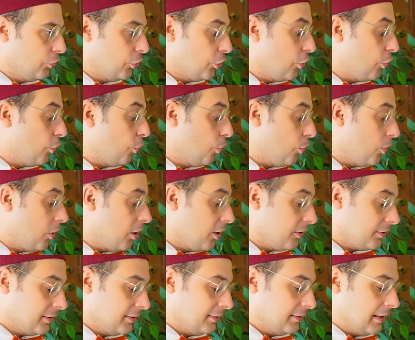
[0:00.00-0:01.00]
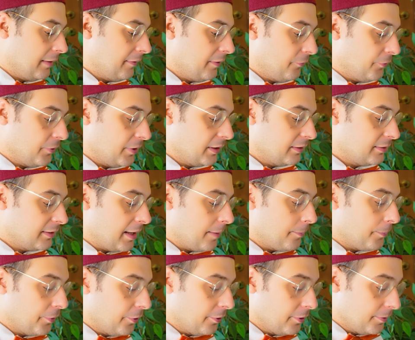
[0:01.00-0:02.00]
know what's the 7th. For
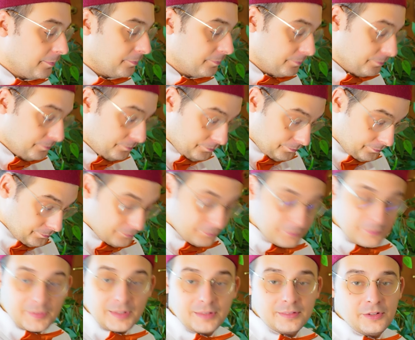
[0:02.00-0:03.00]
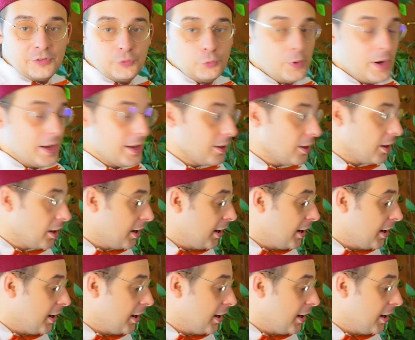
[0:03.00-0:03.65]
example, this way.